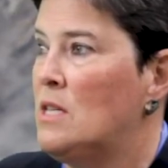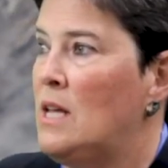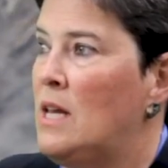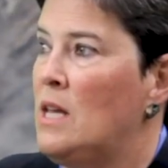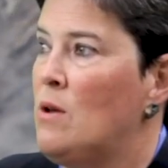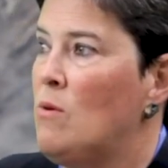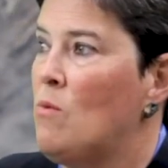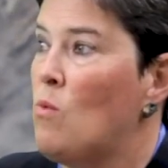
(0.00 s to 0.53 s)
at
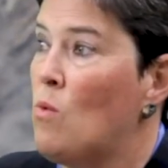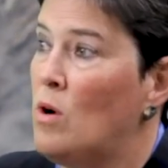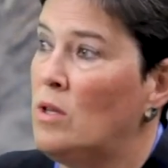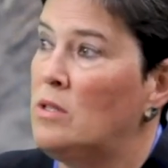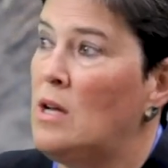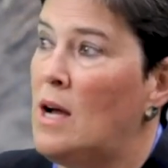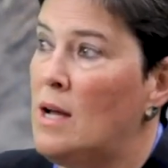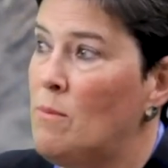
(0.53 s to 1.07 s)
any
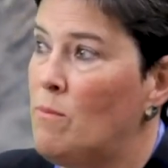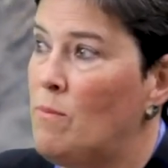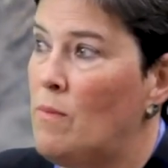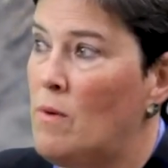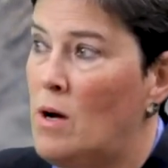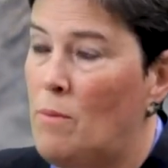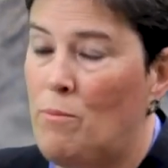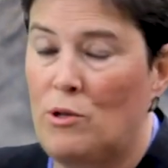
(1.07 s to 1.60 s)
one time
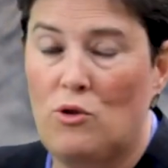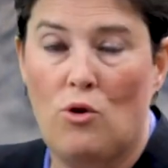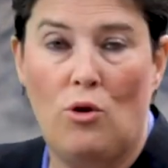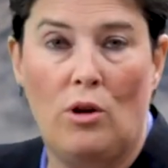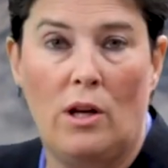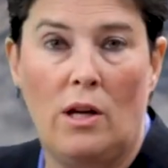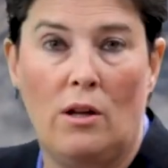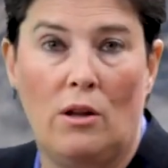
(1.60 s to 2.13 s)

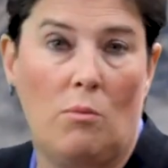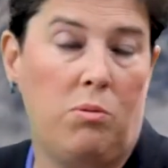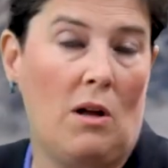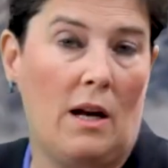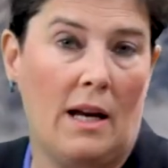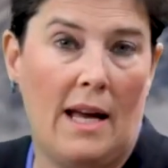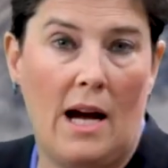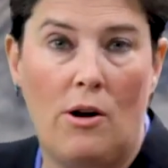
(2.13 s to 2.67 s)
patrolling La
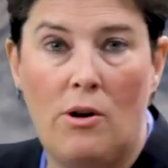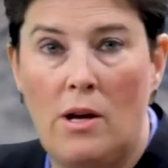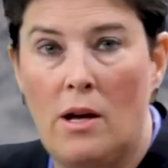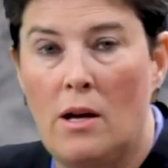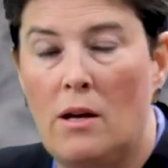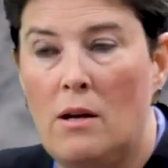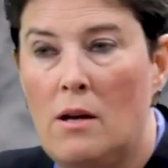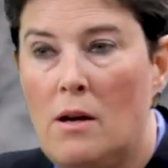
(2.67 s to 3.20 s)
Plata County,
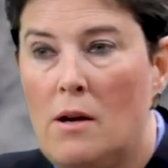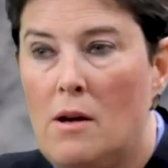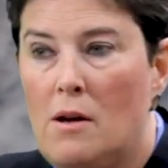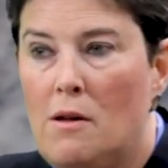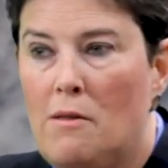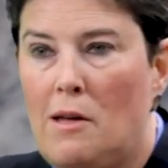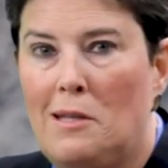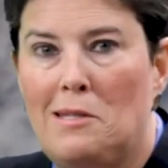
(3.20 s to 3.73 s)
and
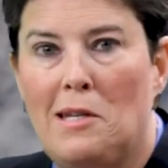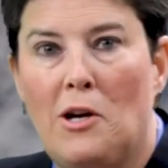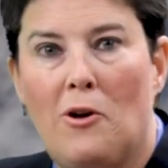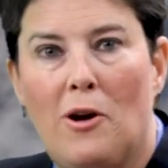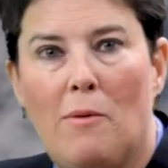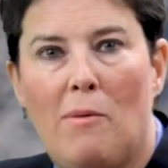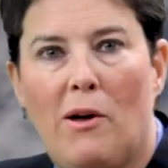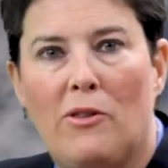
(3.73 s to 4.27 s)
that's an
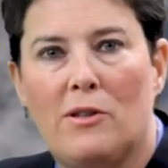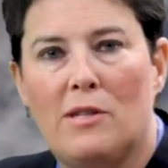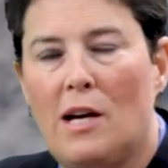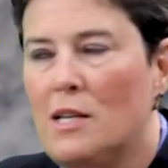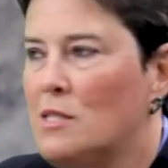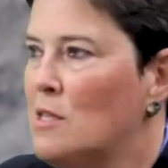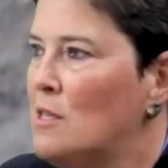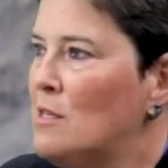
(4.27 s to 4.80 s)
area about the
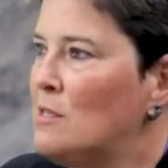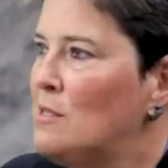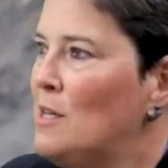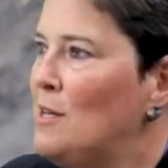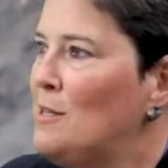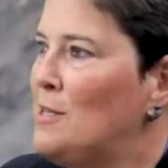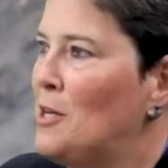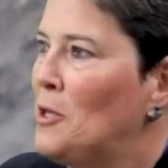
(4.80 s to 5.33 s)
size of the
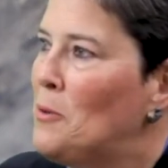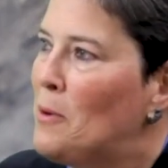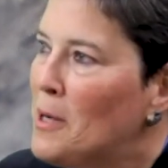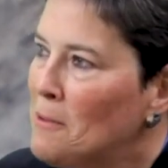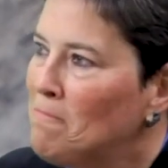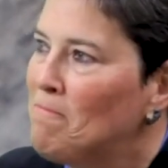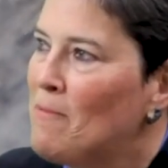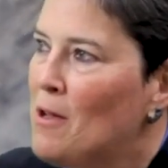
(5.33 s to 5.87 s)
state of
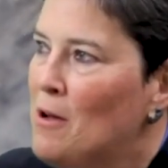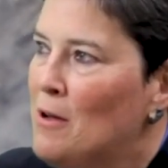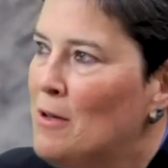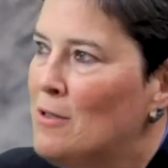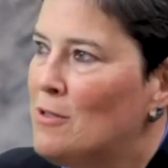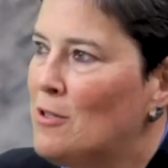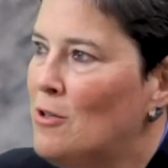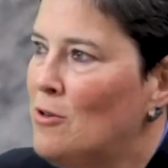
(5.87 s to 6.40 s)
Delaware.
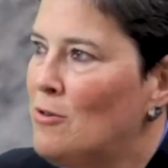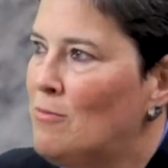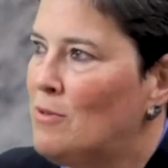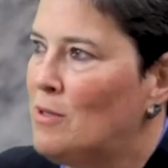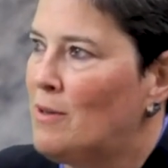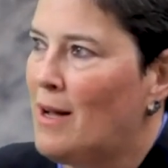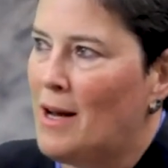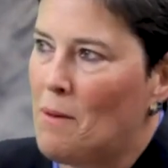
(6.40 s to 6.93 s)
So
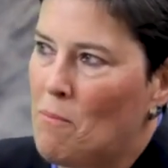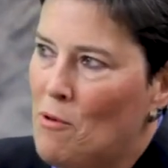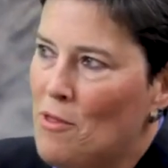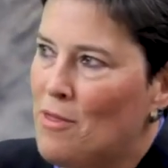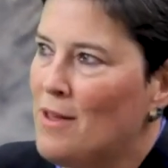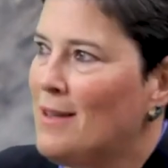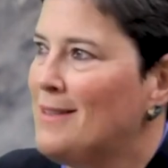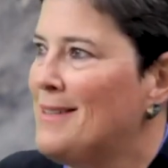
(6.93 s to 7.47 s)
kind of
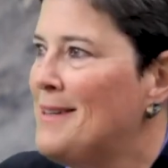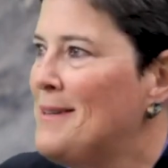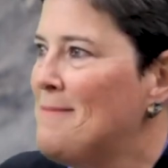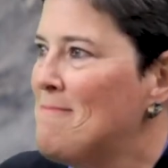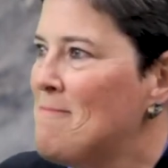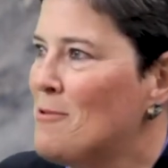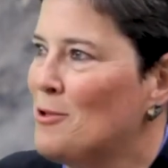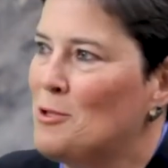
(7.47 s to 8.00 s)
put things
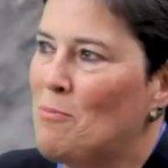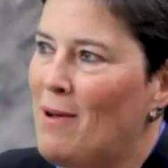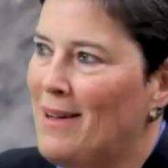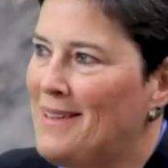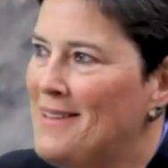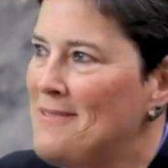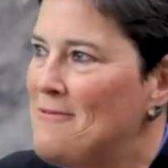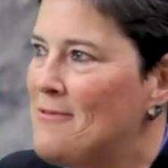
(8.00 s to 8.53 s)
in
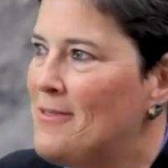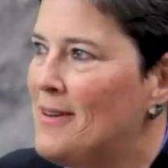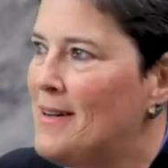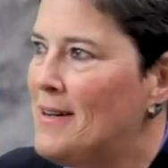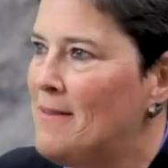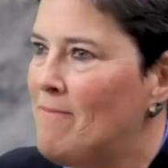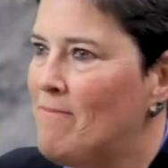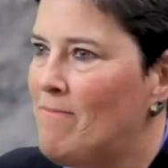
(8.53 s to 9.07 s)
perspective,
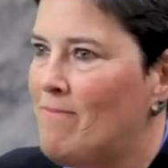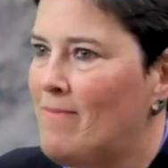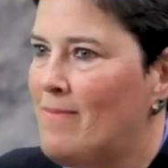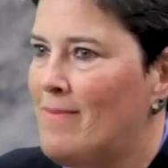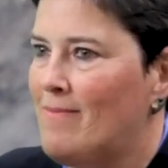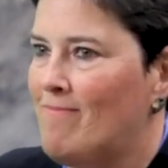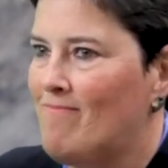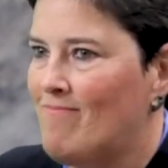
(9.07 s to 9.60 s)

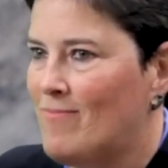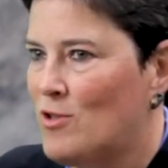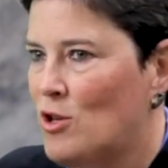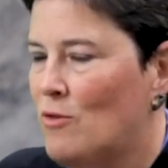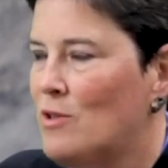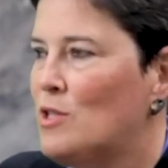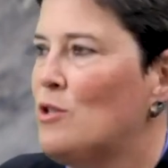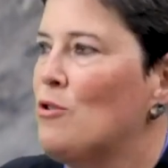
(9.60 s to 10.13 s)

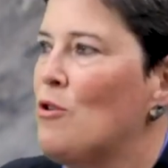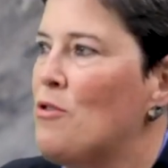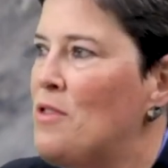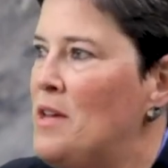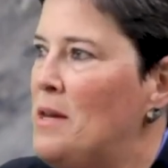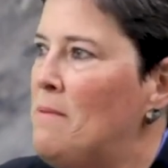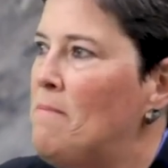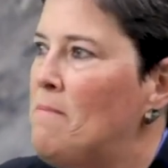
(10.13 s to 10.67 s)
services are thin.